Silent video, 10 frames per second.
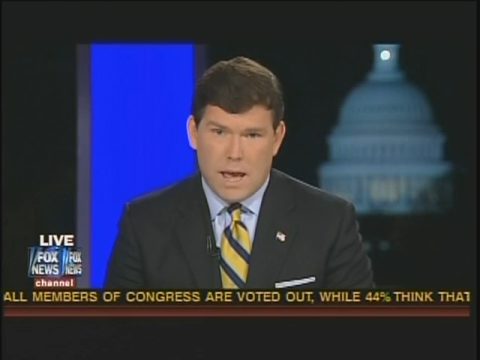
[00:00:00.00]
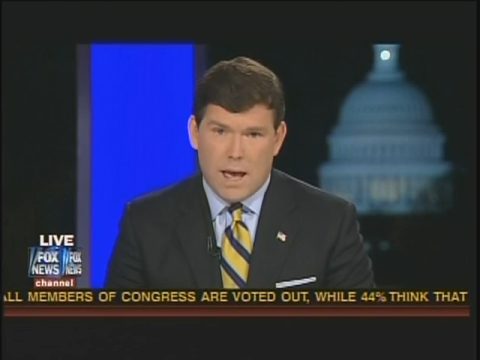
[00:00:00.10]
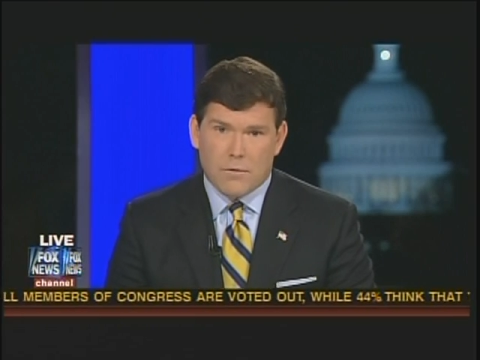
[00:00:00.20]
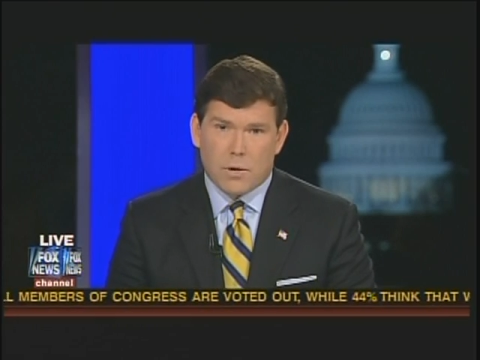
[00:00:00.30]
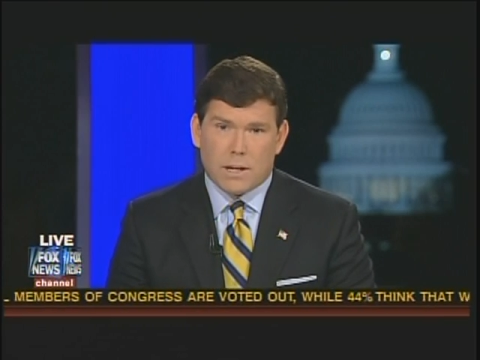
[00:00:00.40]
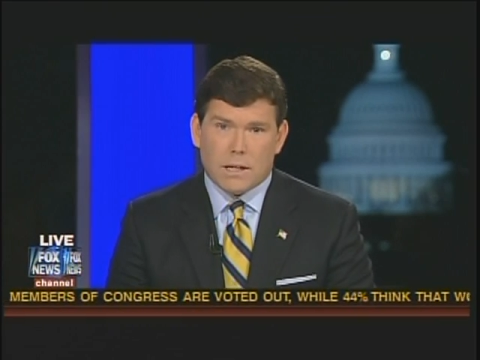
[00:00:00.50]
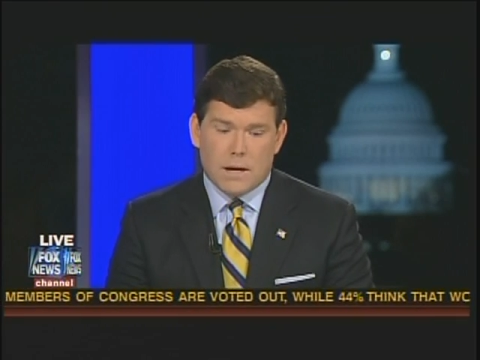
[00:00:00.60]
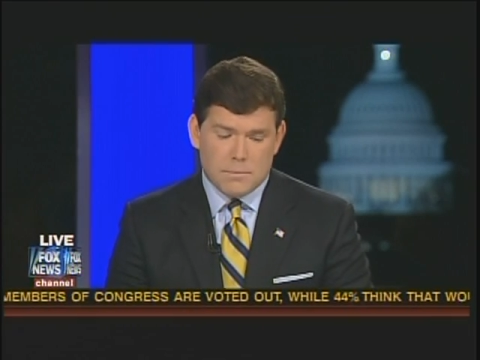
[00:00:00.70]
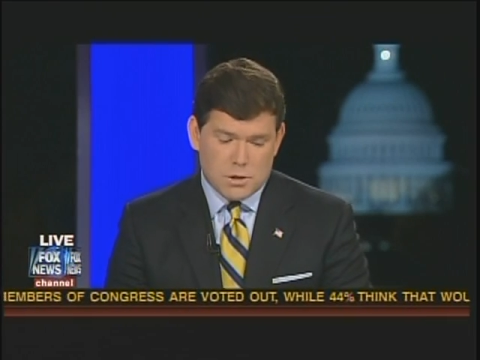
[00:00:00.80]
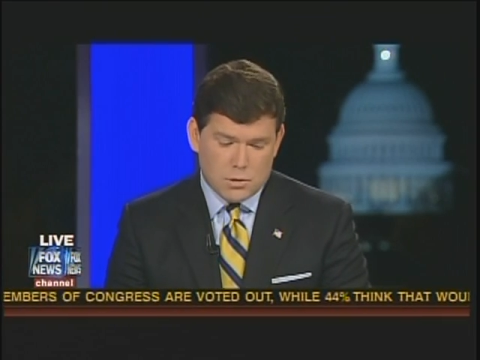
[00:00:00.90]
have when it
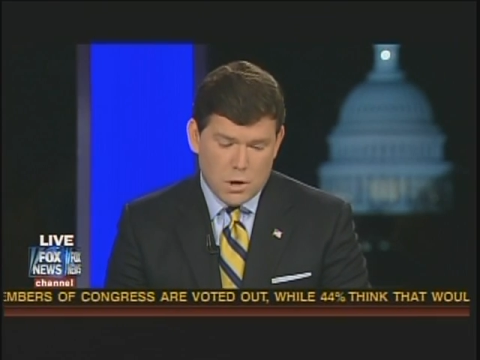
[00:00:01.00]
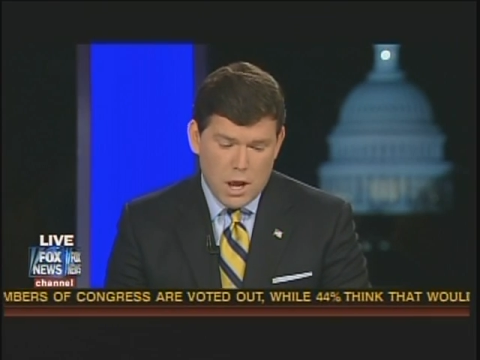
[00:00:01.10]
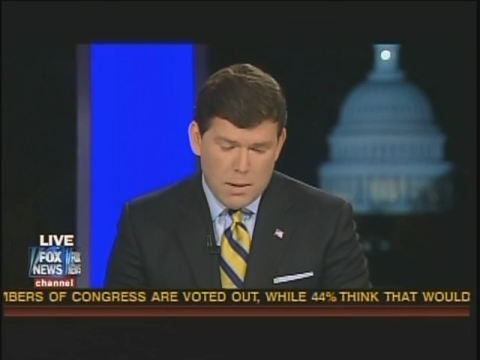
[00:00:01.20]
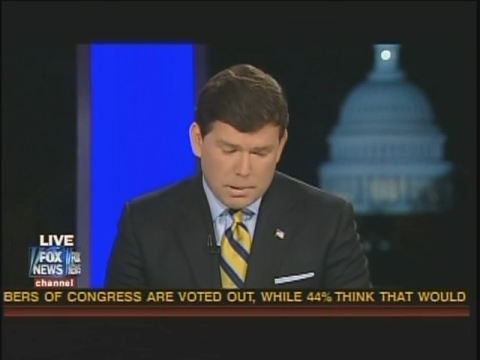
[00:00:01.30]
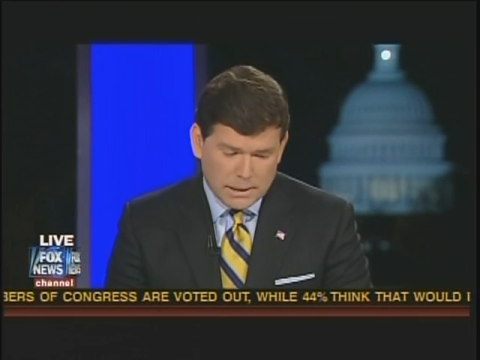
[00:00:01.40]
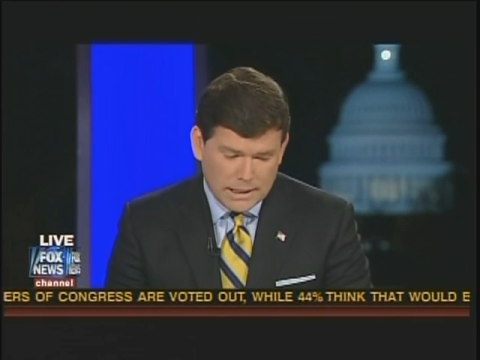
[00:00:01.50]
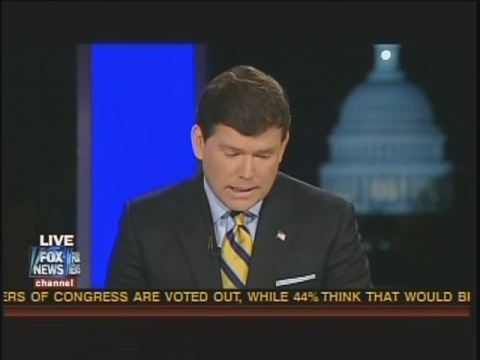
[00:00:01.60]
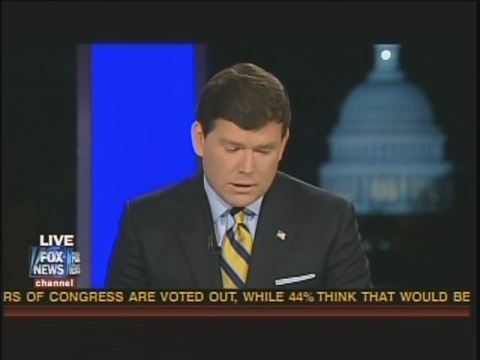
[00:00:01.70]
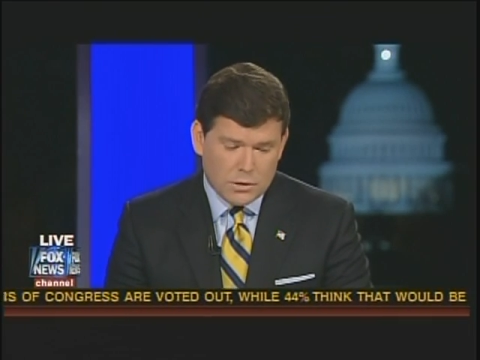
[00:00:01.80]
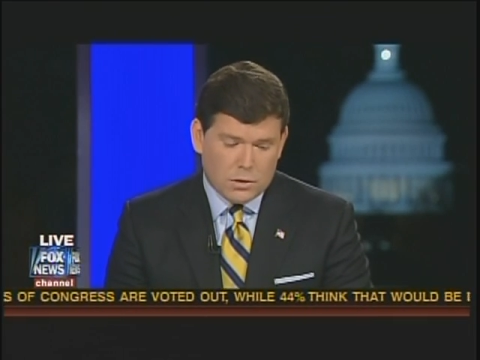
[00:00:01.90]
comes to
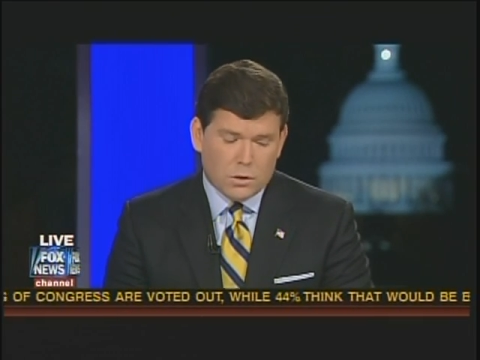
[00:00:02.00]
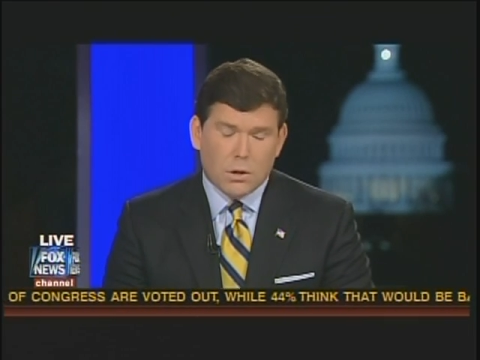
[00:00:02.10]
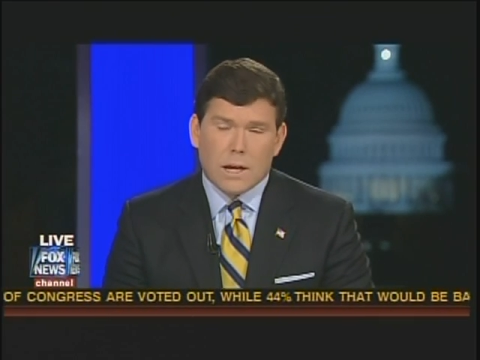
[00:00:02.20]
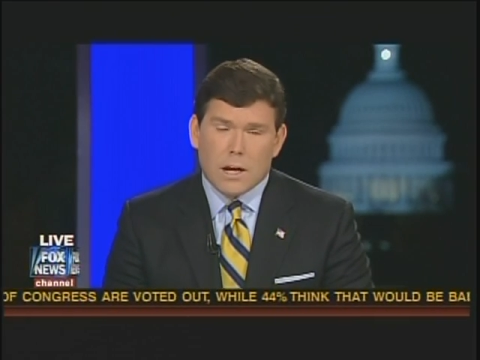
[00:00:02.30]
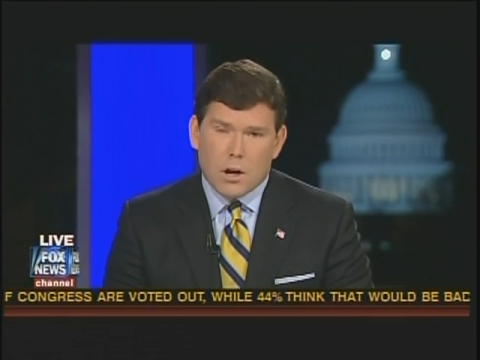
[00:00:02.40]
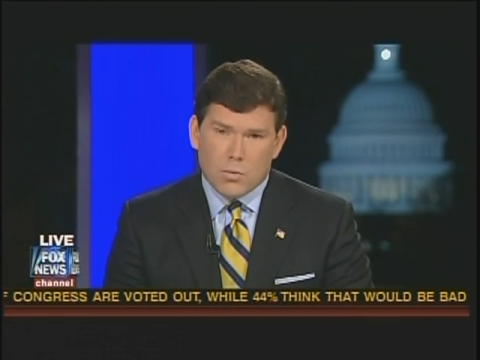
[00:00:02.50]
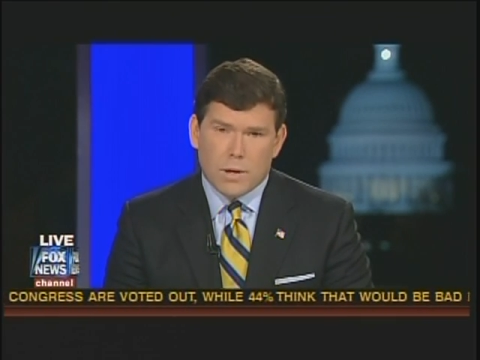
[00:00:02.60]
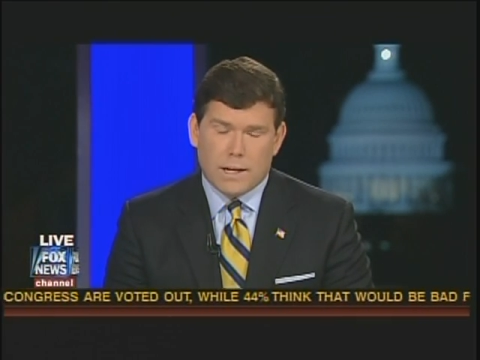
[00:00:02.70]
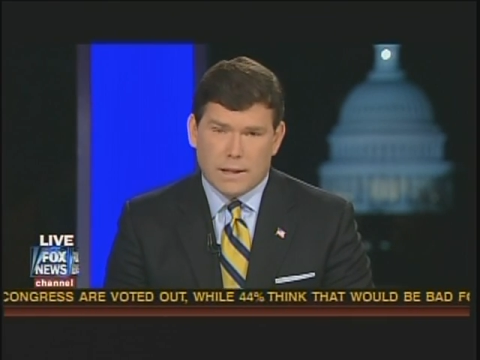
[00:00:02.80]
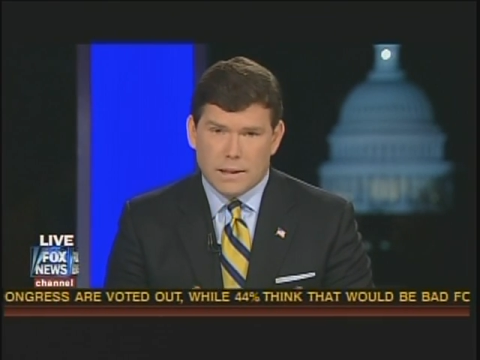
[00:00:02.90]
political
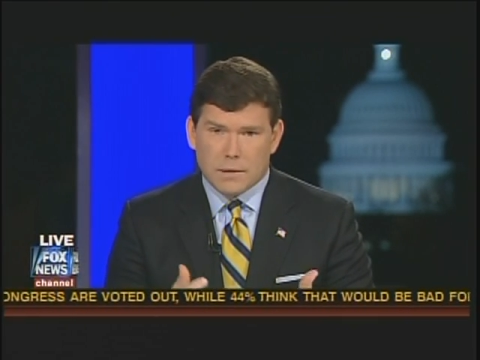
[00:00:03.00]
arena,